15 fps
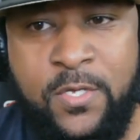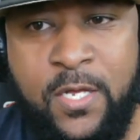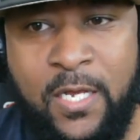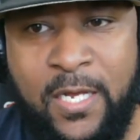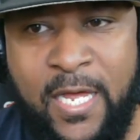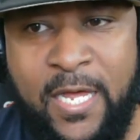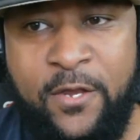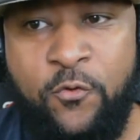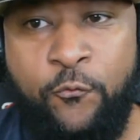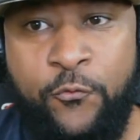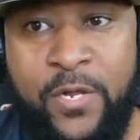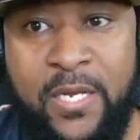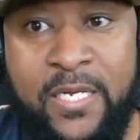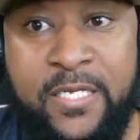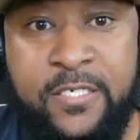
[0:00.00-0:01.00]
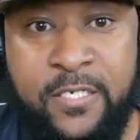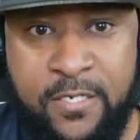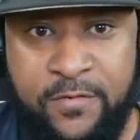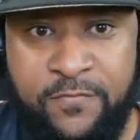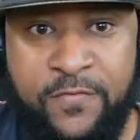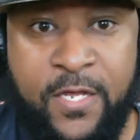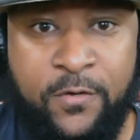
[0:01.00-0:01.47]
A lot of really
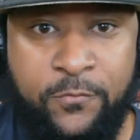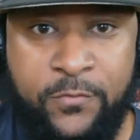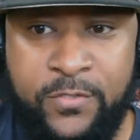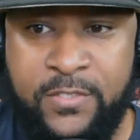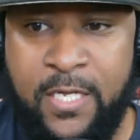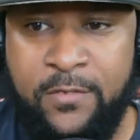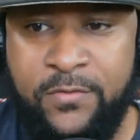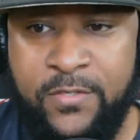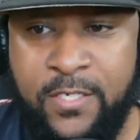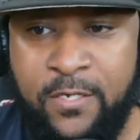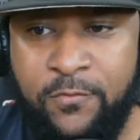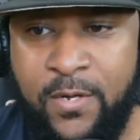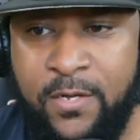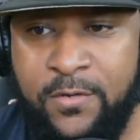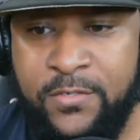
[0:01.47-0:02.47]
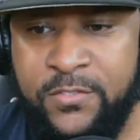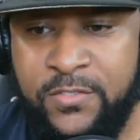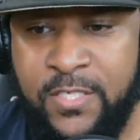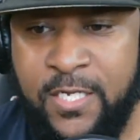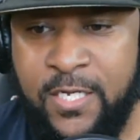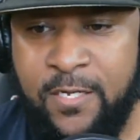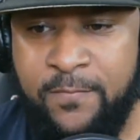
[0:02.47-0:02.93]
good veterans out there around this
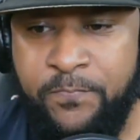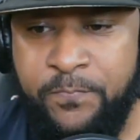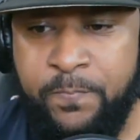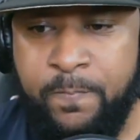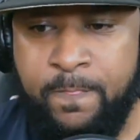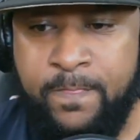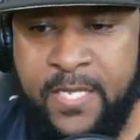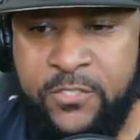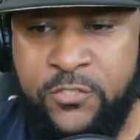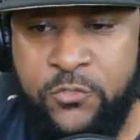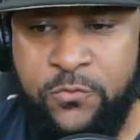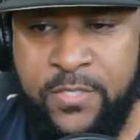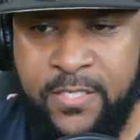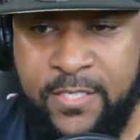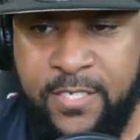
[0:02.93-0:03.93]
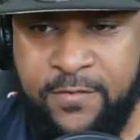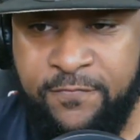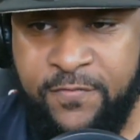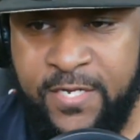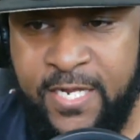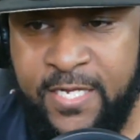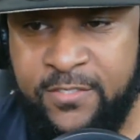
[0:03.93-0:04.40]
time that you can get
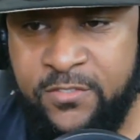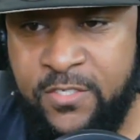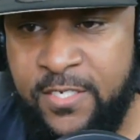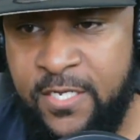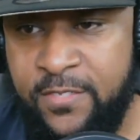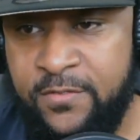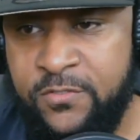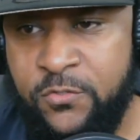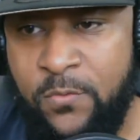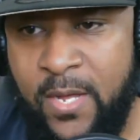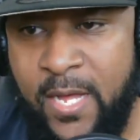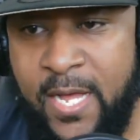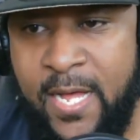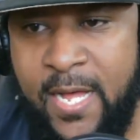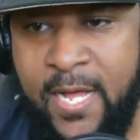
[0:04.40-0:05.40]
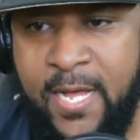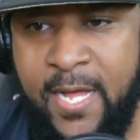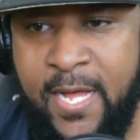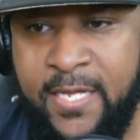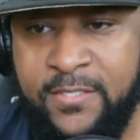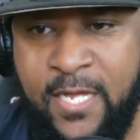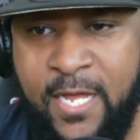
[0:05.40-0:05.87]
for next to nothing. So I I
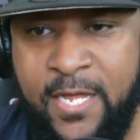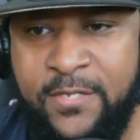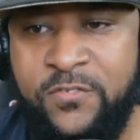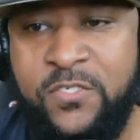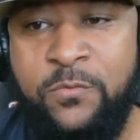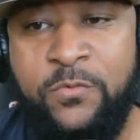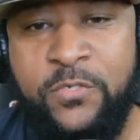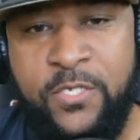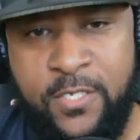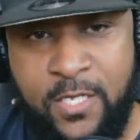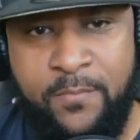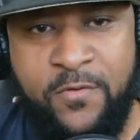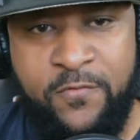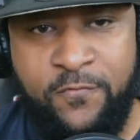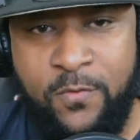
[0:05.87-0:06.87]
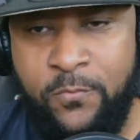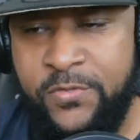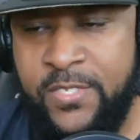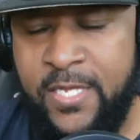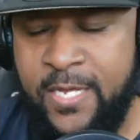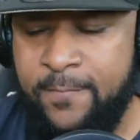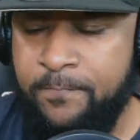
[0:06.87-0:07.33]
I, I see where you're coming from
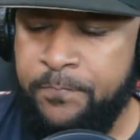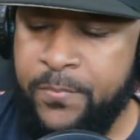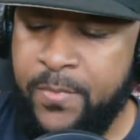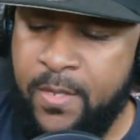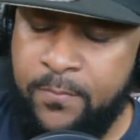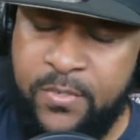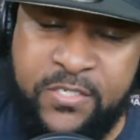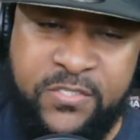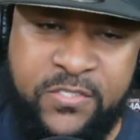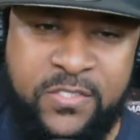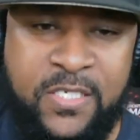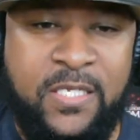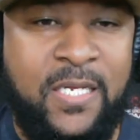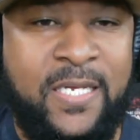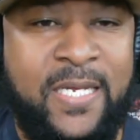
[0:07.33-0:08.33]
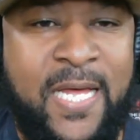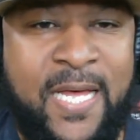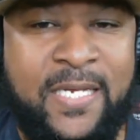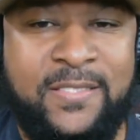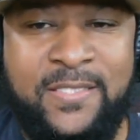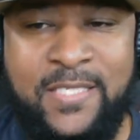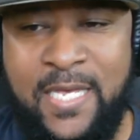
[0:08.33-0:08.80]
with that, but it's still a
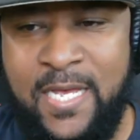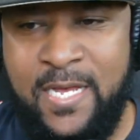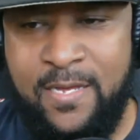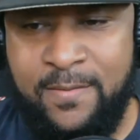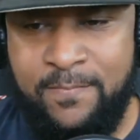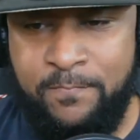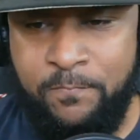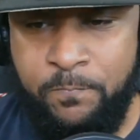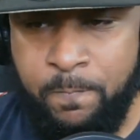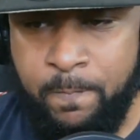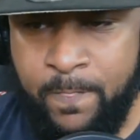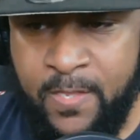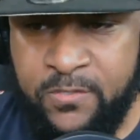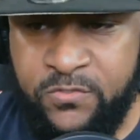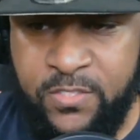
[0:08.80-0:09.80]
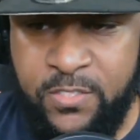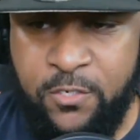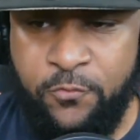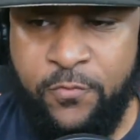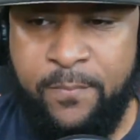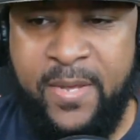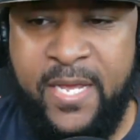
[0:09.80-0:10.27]
lot of time still
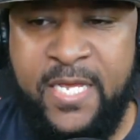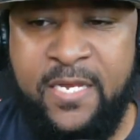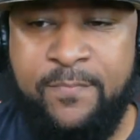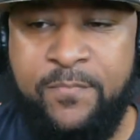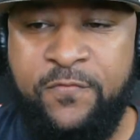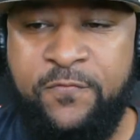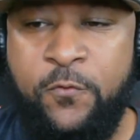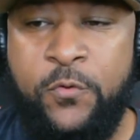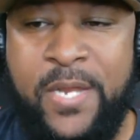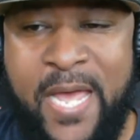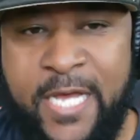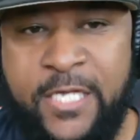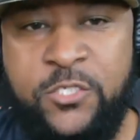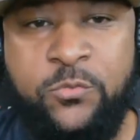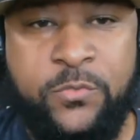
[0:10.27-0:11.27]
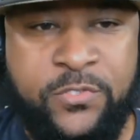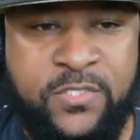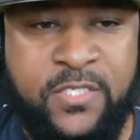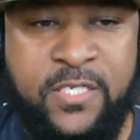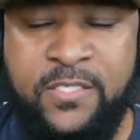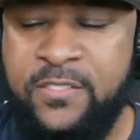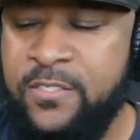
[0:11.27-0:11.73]
remaining before the actual
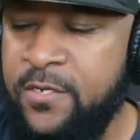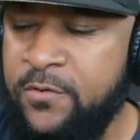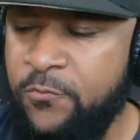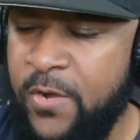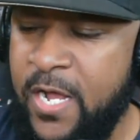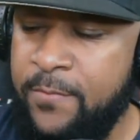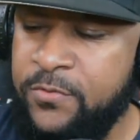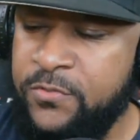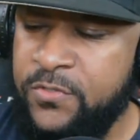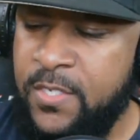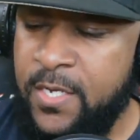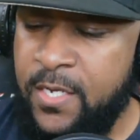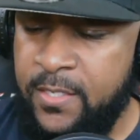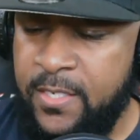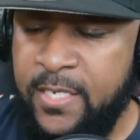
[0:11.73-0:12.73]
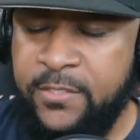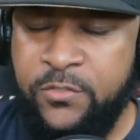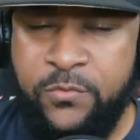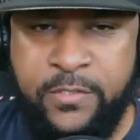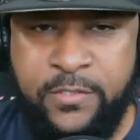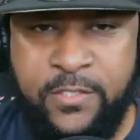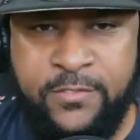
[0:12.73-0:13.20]
season unravels. And I
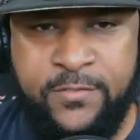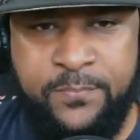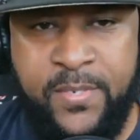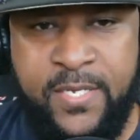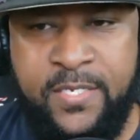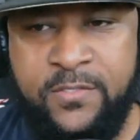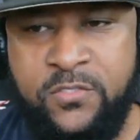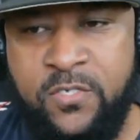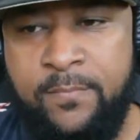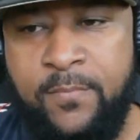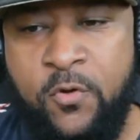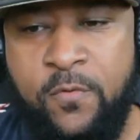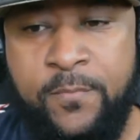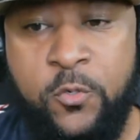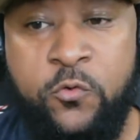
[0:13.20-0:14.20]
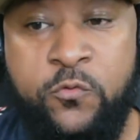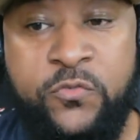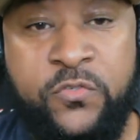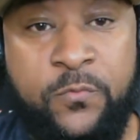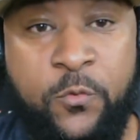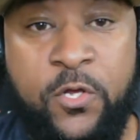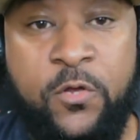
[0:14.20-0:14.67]
do anticipate some more
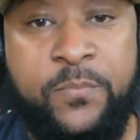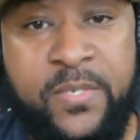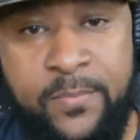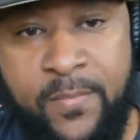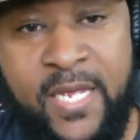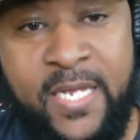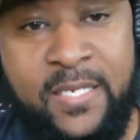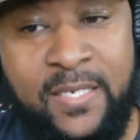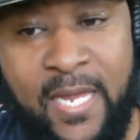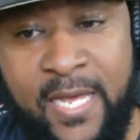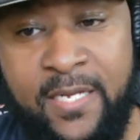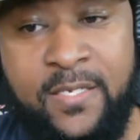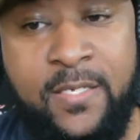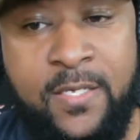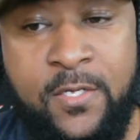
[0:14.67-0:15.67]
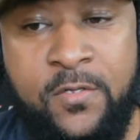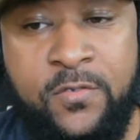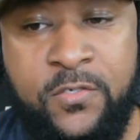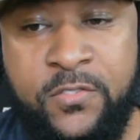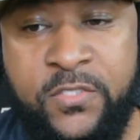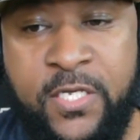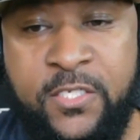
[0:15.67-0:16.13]
moves will be made, like
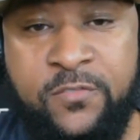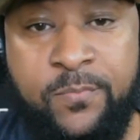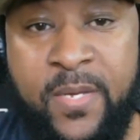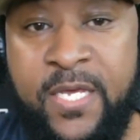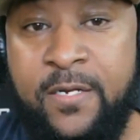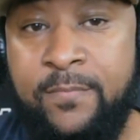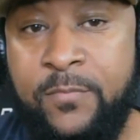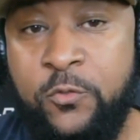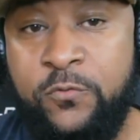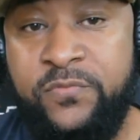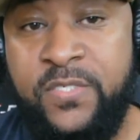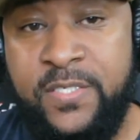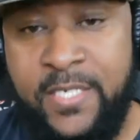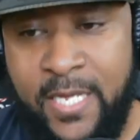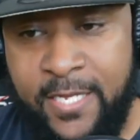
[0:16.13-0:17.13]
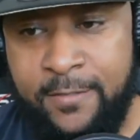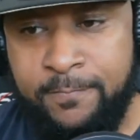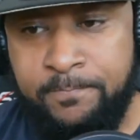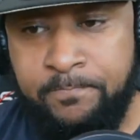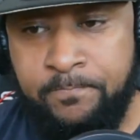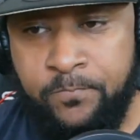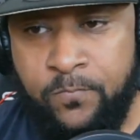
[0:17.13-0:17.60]
the Saints made a move today
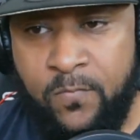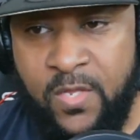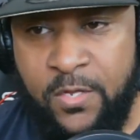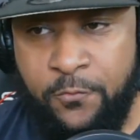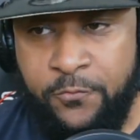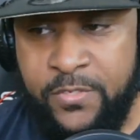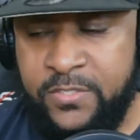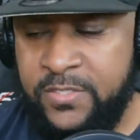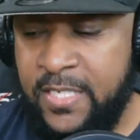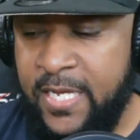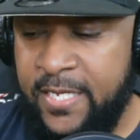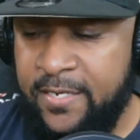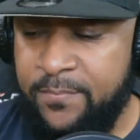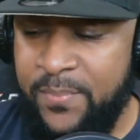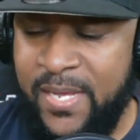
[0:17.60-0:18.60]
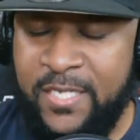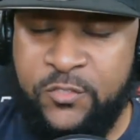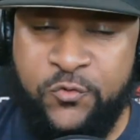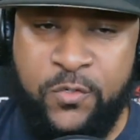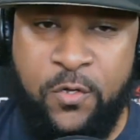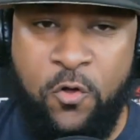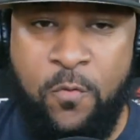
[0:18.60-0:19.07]
and re-signing
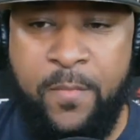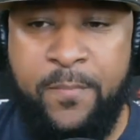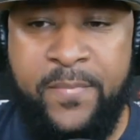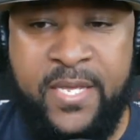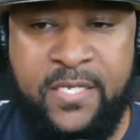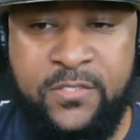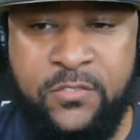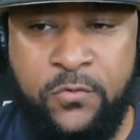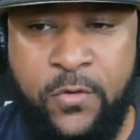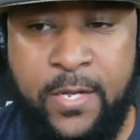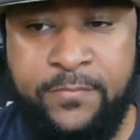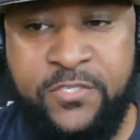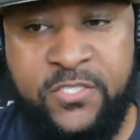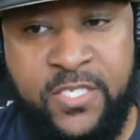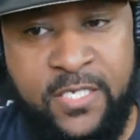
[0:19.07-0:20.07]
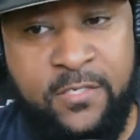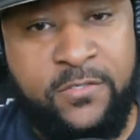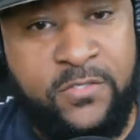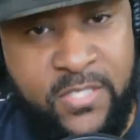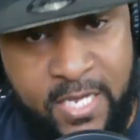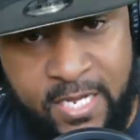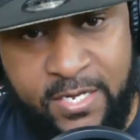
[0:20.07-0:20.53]
Patrick Omameh. So I'm still
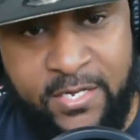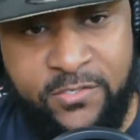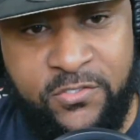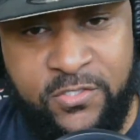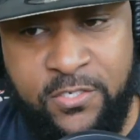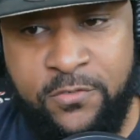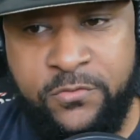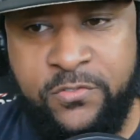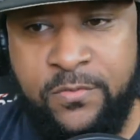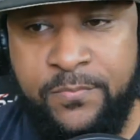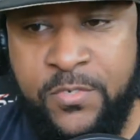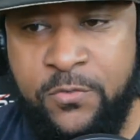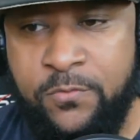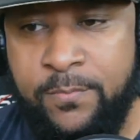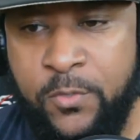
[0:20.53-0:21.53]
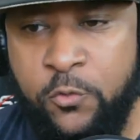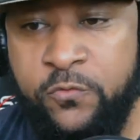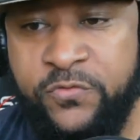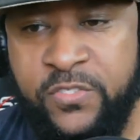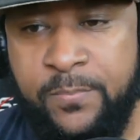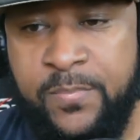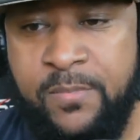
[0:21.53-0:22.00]
saying there's still some
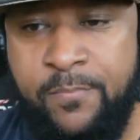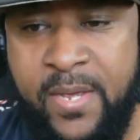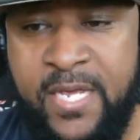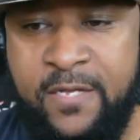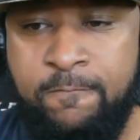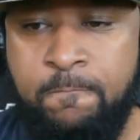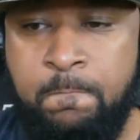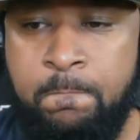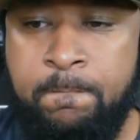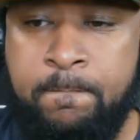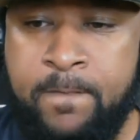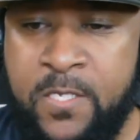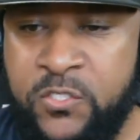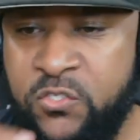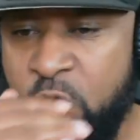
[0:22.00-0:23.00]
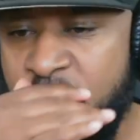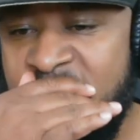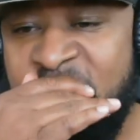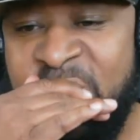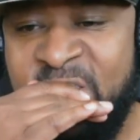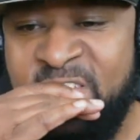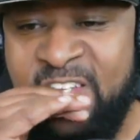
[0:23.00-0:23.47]
moves to be made so
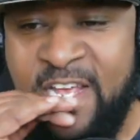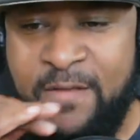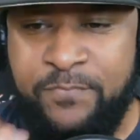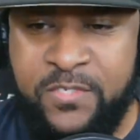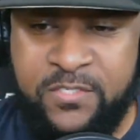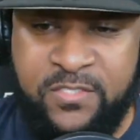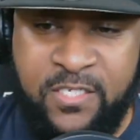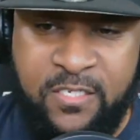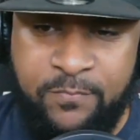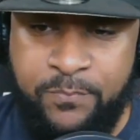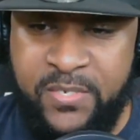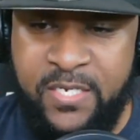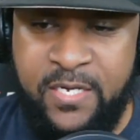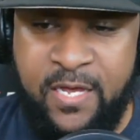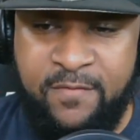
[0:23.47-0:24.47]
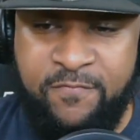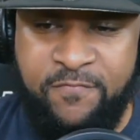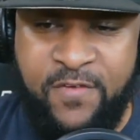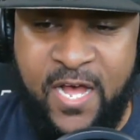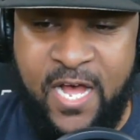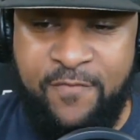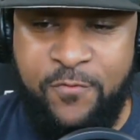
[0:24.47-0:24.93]
we'll just have to see. Peanut
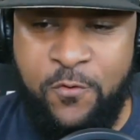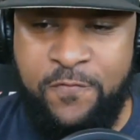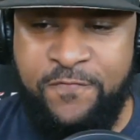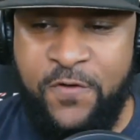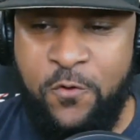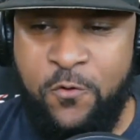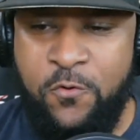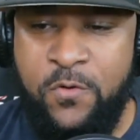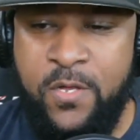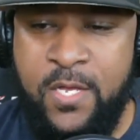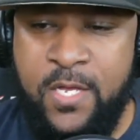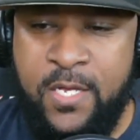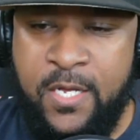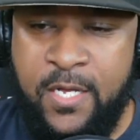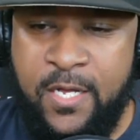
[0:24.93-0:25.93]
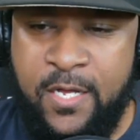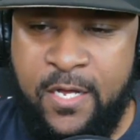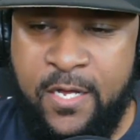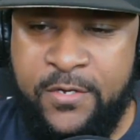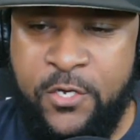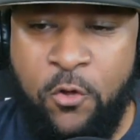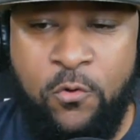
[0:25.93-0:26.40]
504,
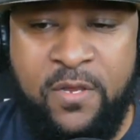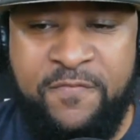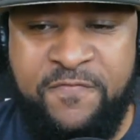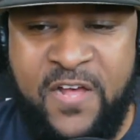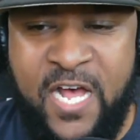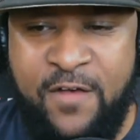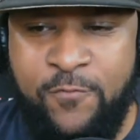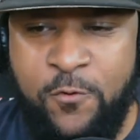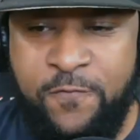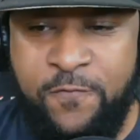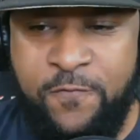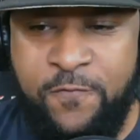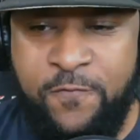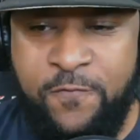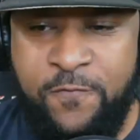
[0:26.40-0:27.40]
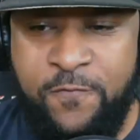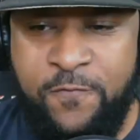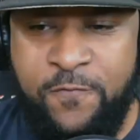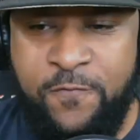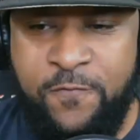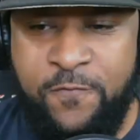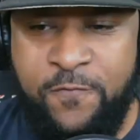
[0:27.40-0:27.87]
uh, Nola 504
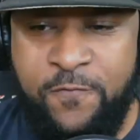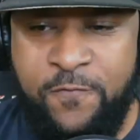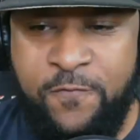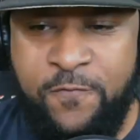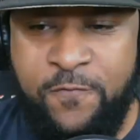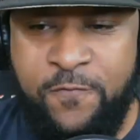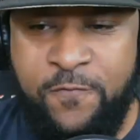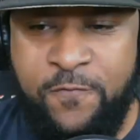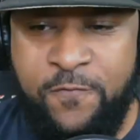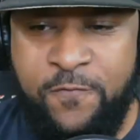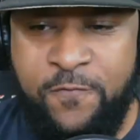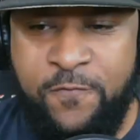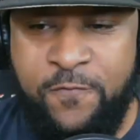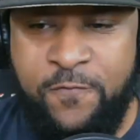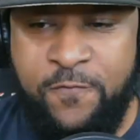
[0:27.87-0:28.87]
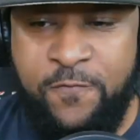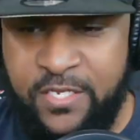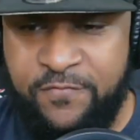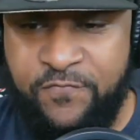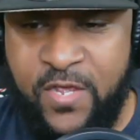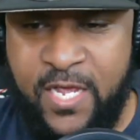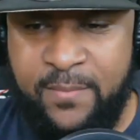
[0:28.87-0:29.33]
Chief. What up, Peanut? Good to see
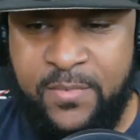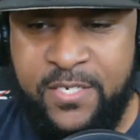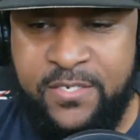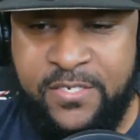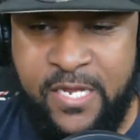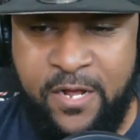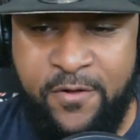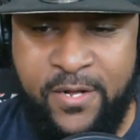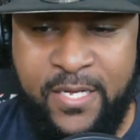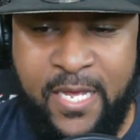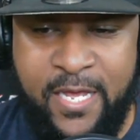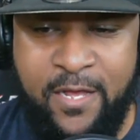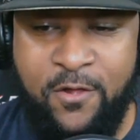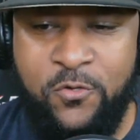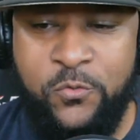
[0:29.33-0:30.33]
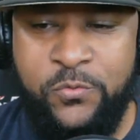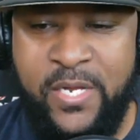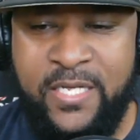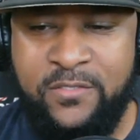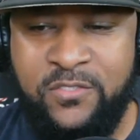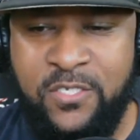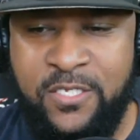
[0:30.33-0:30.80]
you, family. Derek L, who
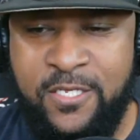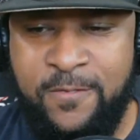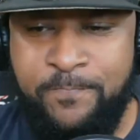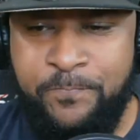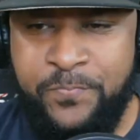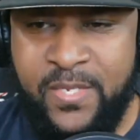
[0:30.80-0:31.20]
that to you?